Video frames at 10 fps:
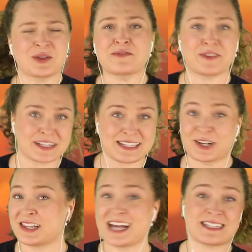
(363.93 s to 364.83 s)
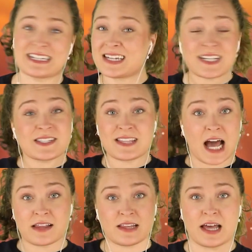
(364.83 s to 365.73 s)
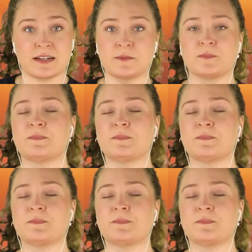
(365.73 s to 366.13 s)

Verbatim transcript: who the f***'s hair elastic is that then?